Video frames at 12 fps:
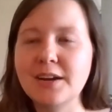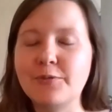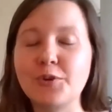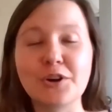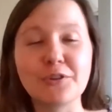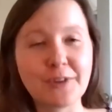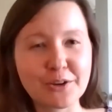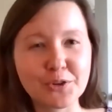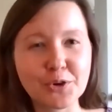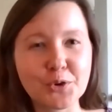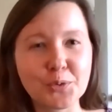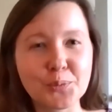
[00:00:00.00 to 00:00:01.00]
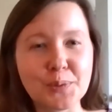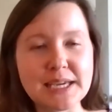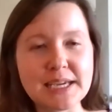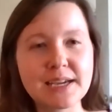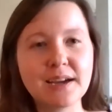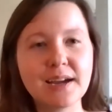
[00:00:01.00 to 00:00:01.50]
for a final local
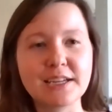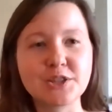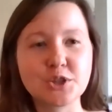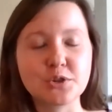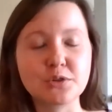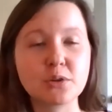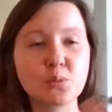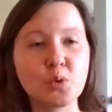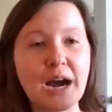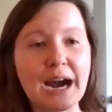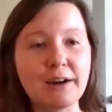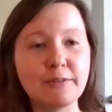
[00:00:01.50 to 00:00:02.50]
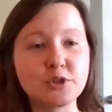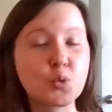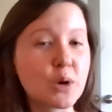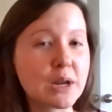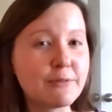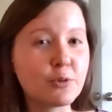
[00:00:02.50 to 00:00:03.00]
B, a student will have
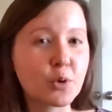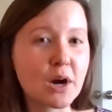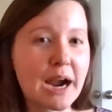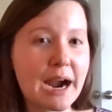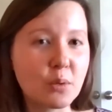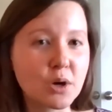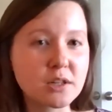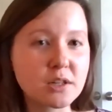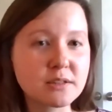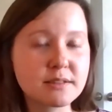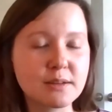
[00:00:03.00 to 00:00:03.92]
24 hours,